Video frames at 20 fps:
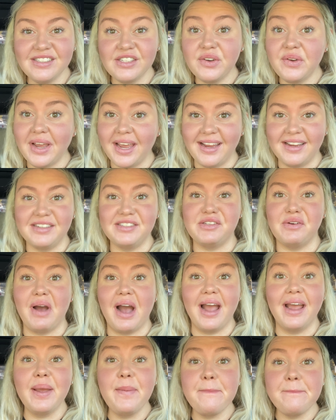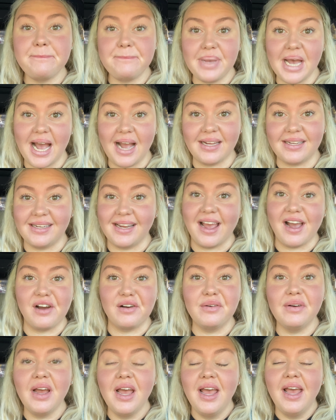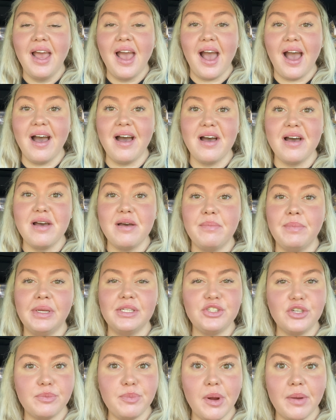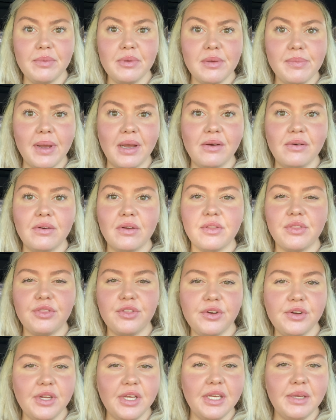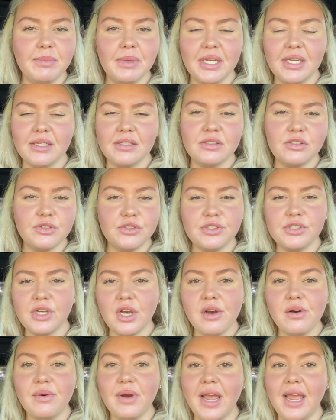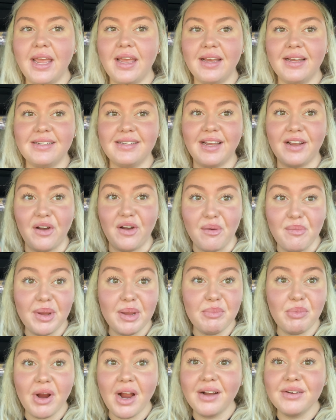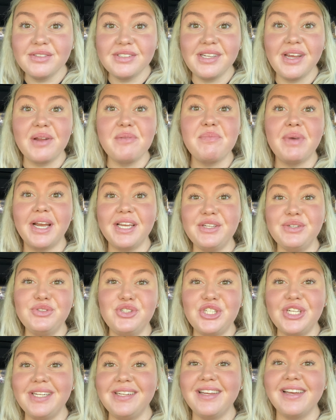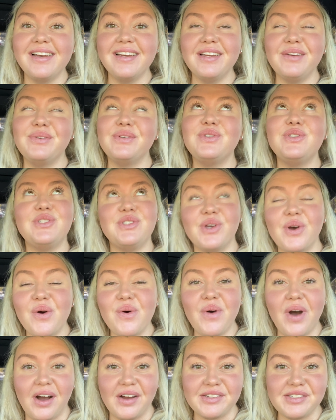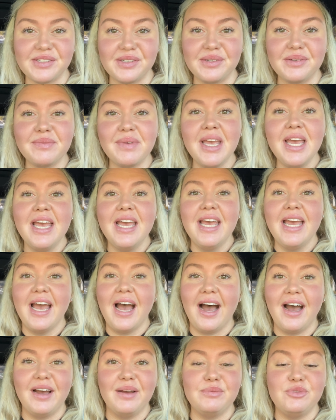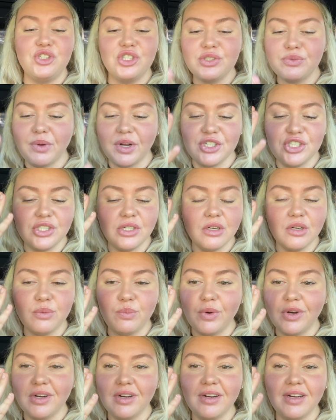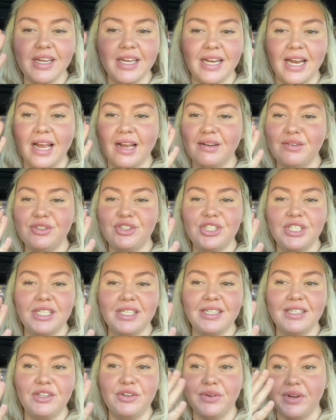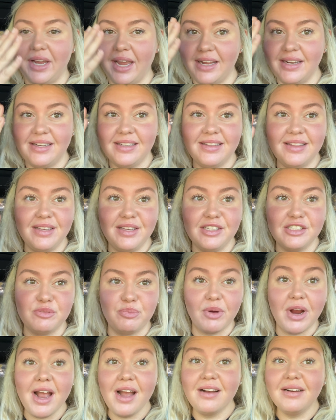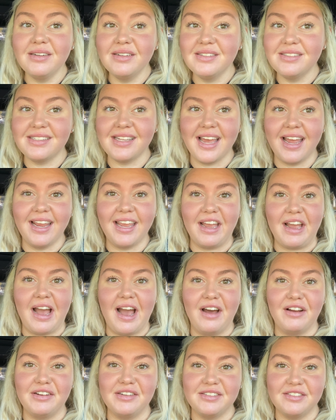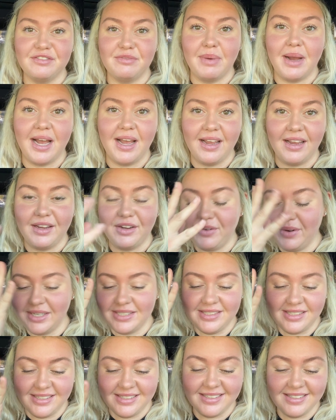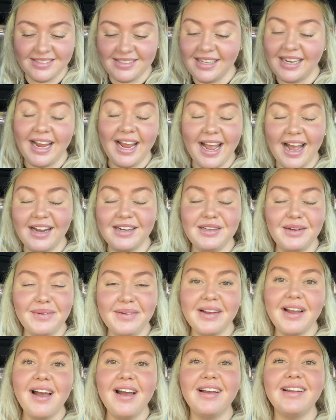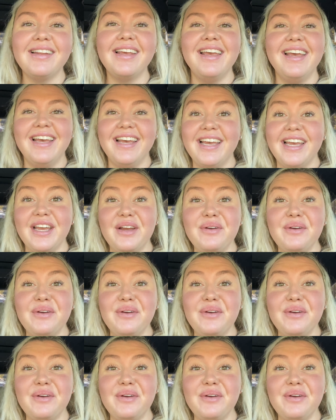okay, so I am back now. It took probably about 30 minutes or so and I got my brows done by Eugenia. It was so awesome. Just watching her work and how she created these brows like out of my craziness that I had going on. It